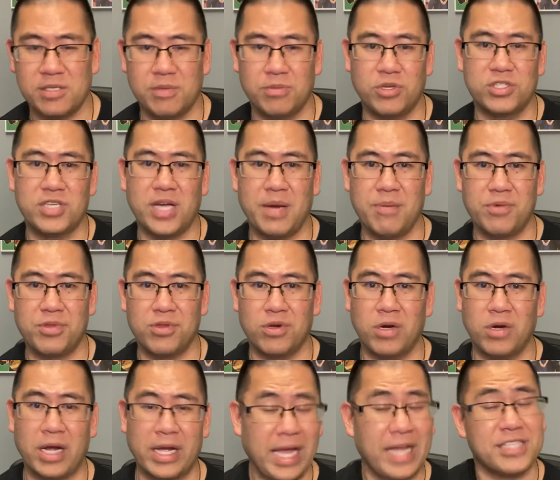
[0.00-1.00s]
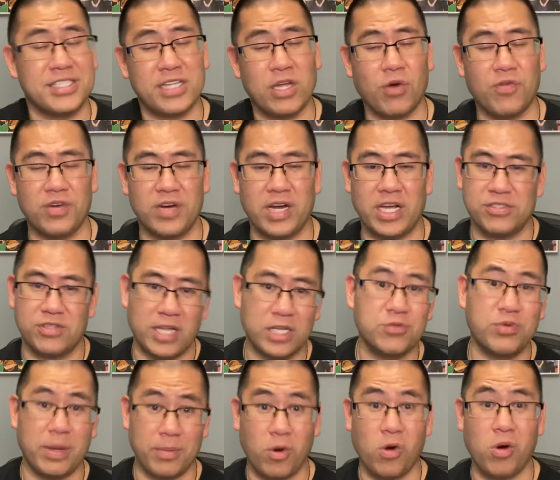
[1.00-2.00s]
some good time with her. I can't stay overnight, so that's
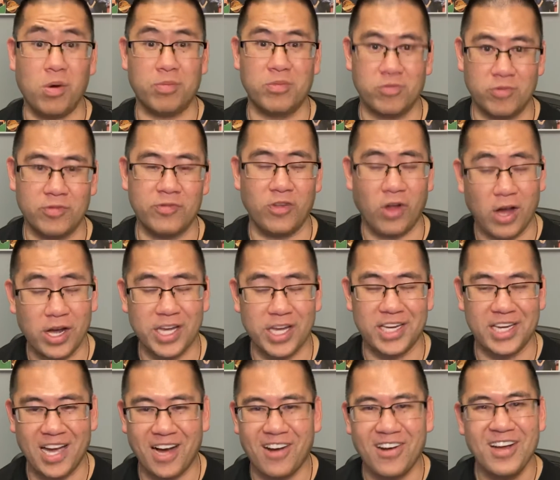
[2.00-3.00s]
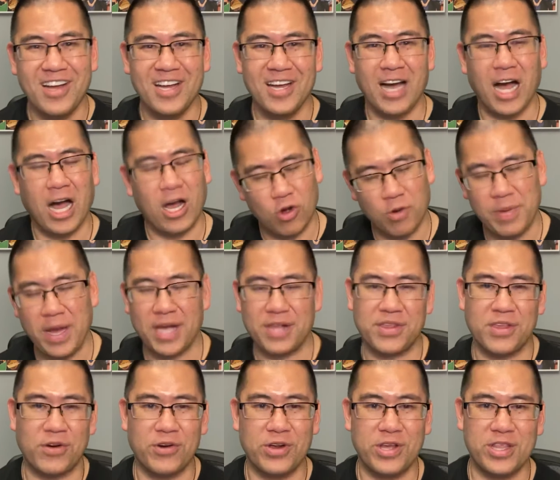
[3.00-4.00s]
why I'm home vlogging now. I'll go back
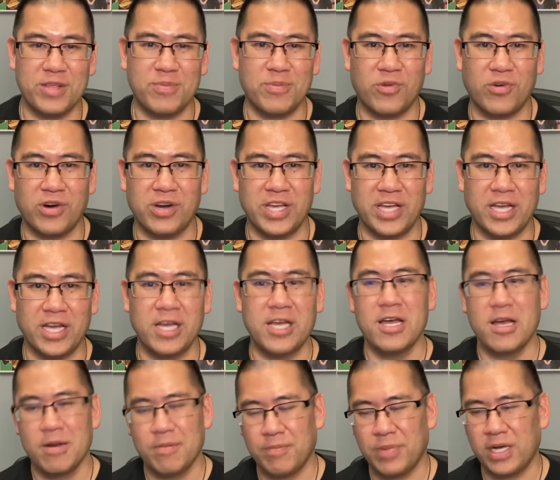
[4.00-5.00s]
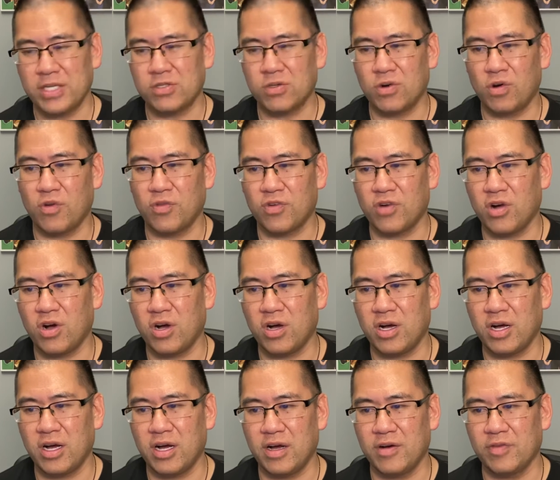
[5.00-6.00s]
there in the morning. But
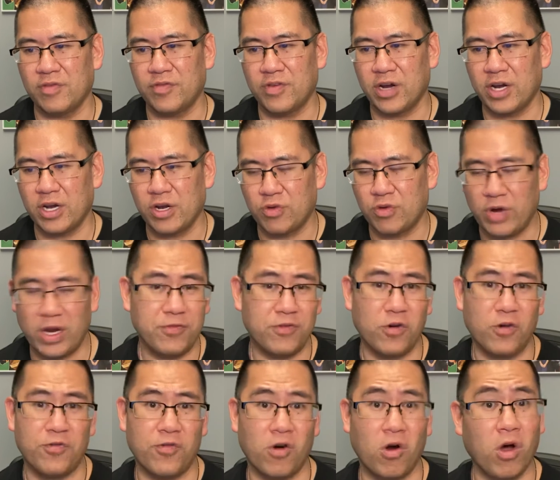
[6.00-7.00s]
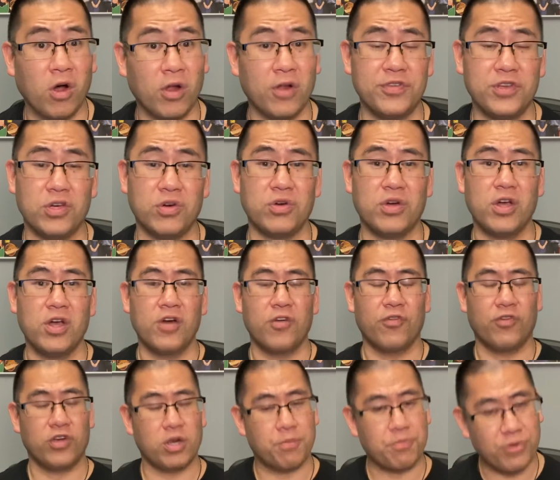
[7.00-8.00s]
overall, very grateful for all of you,
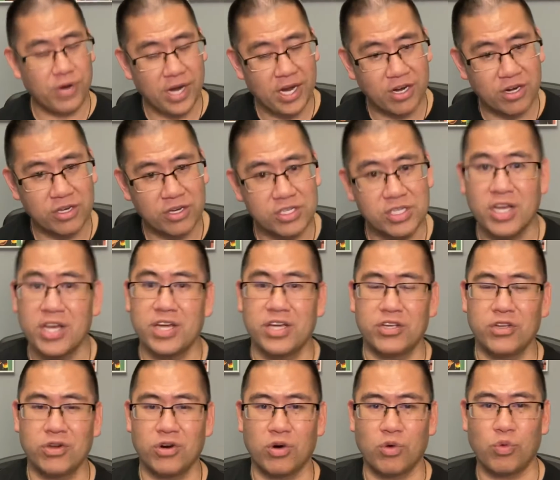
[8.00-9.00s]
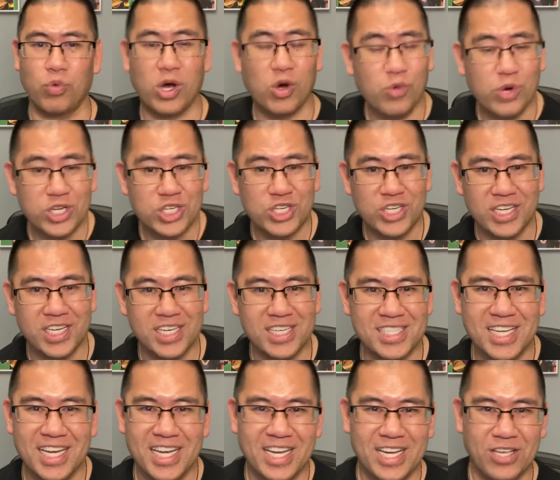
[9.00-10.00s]
for your prayers, your well
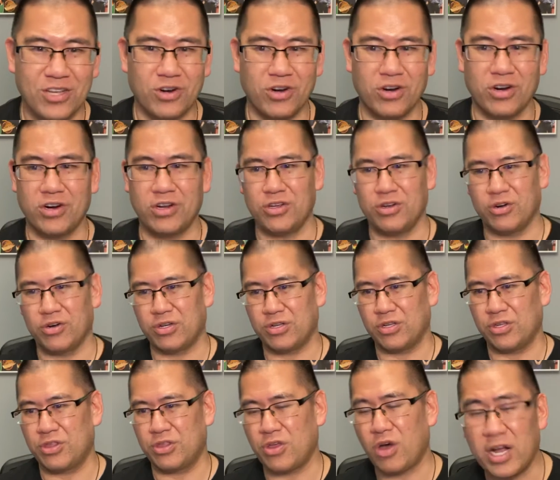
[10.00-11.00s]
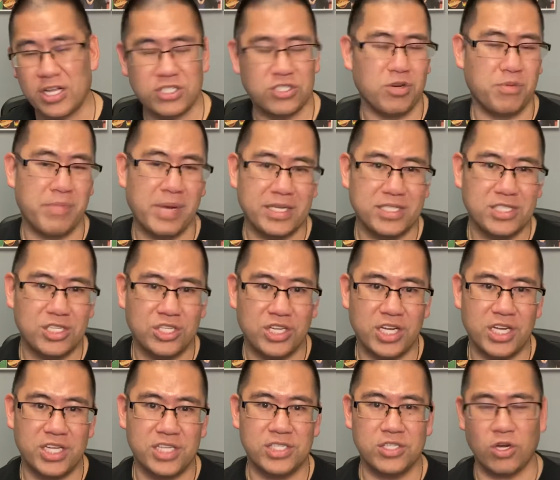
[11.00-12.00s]
wishes, your thoughts, your
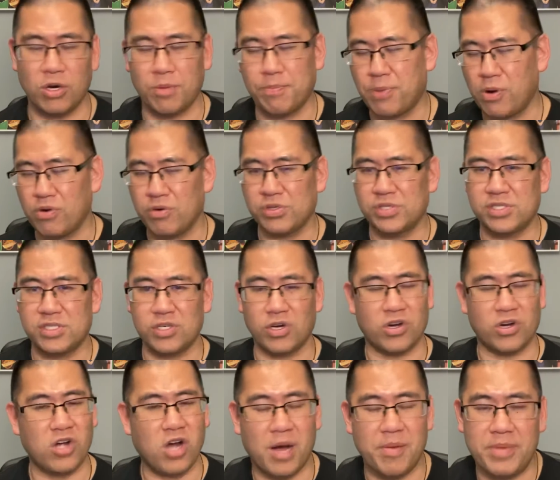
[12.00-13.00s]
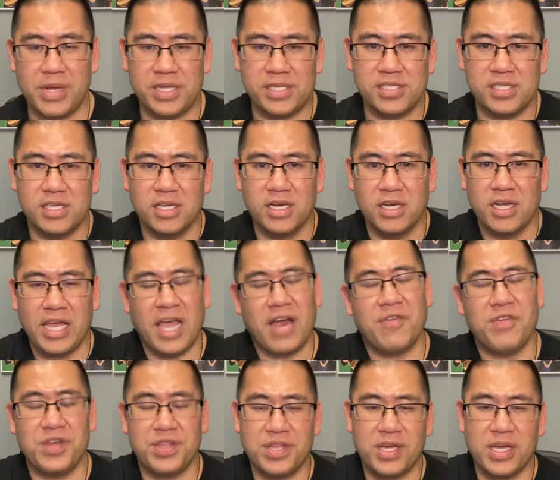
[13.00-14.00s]
messages, your posts, your comments,
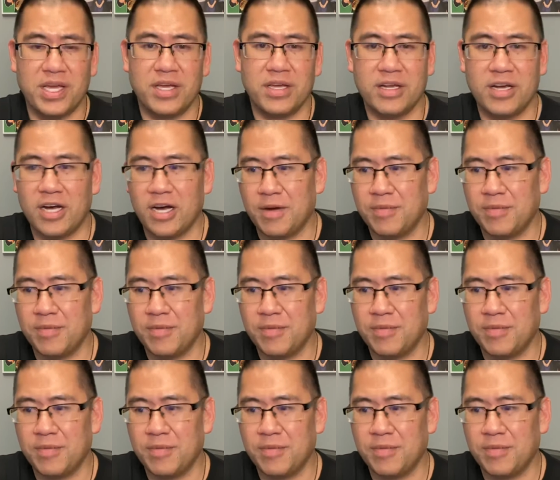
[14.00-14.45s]
everything